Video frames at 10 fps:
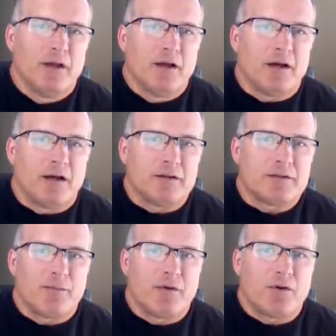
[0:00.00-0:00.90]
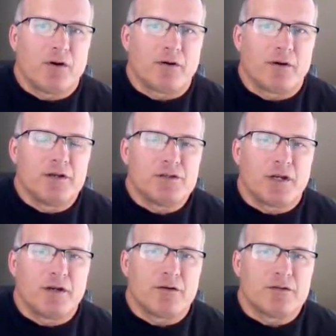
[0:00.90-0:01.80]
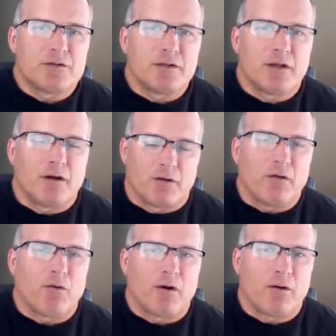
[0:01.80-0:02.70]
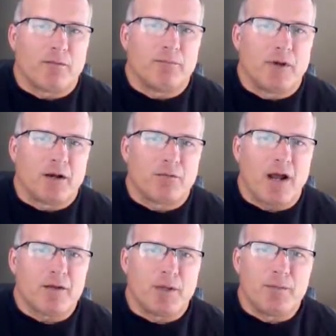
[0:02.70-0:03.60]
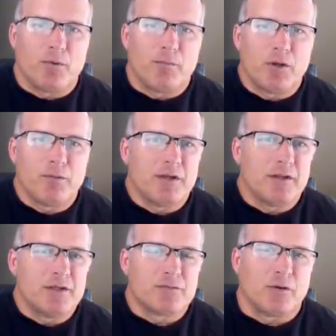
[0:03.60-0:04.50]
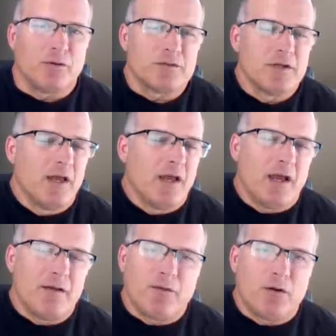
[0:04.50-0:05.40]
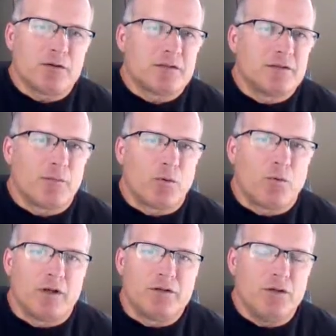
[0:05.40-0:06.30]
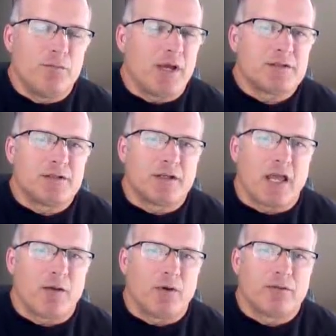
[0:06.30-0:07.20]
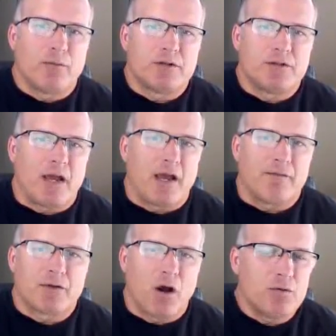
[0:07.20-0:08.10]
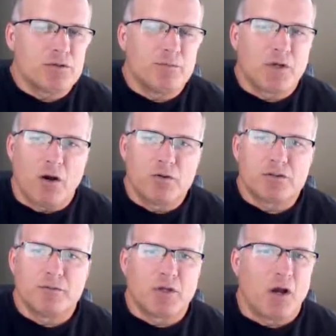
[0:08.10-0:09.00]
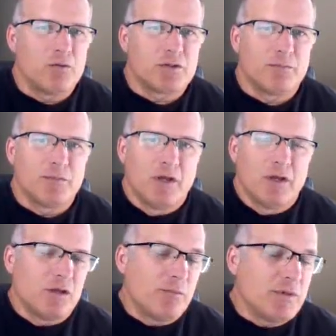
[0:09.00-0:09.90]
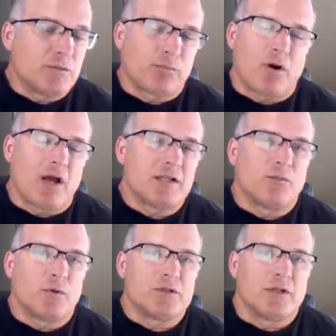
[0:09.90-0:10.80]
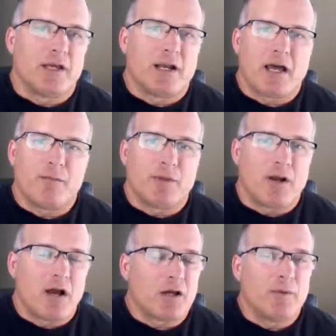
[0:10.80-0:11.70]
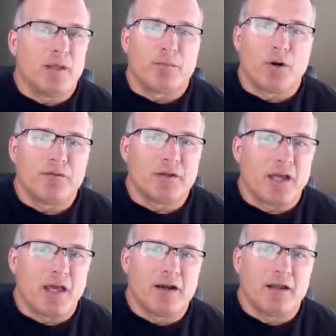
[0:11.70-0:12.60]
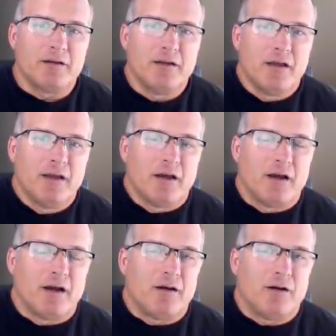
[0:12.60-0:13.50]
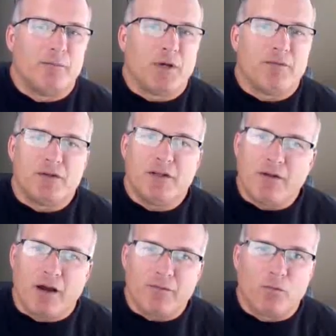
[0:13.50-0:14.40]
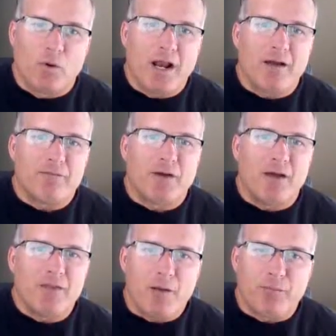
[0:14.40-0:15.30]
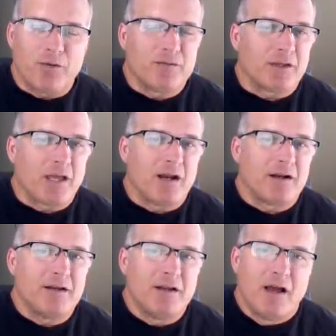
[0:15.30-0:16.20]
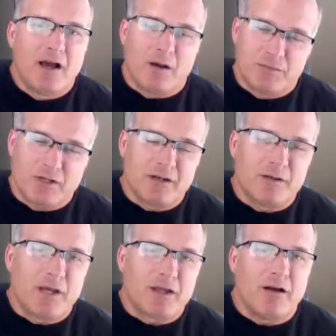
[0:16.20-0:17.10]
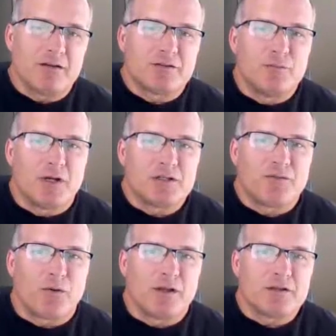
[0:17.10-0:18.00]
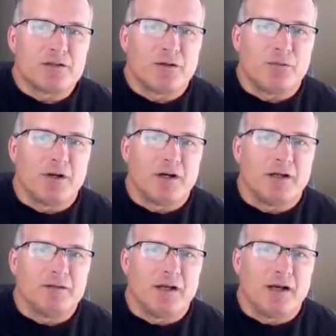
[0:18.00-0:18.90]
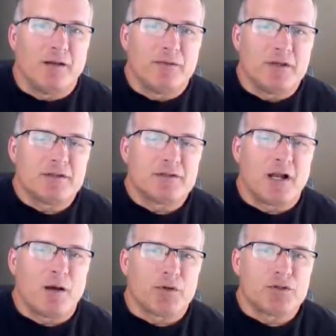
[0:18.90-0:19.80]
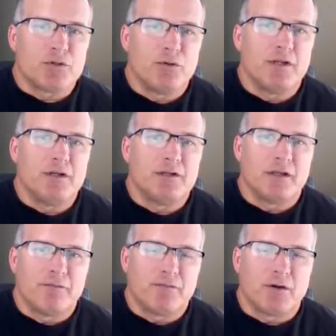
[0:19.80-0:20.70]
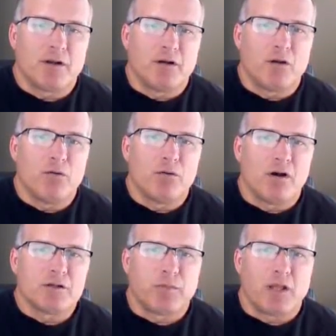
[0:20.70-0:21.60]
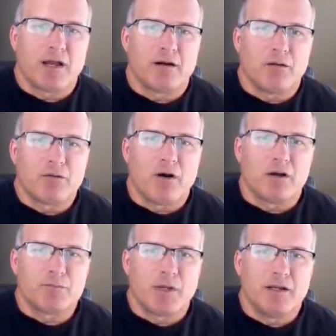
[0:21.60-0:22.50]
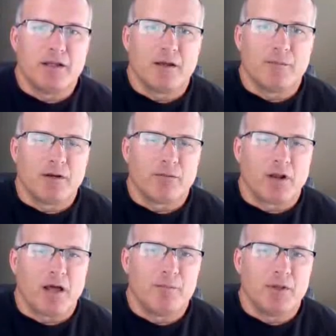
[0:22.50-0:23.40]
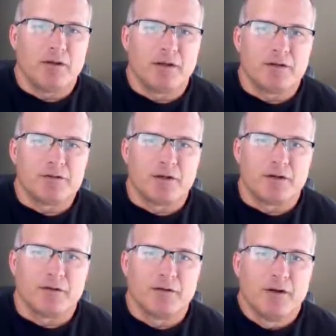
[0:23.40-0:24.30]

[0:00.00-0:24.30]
uh, some of our engineers uh, or, or our craft people and put them into these roles. Hey, folks, number one, do the best you can with what you have. Coach them, coach them, coach them. You'll be surprised at what you can get out of them. They're not going to be the perfect candidate. Uh, but if you did went out and found that perfect candidate, I'm telling you, it may cost too much for you. So uh, uh, this is an opportunity to get fairly a low cost planner, low cost PDM, and a reliability engineer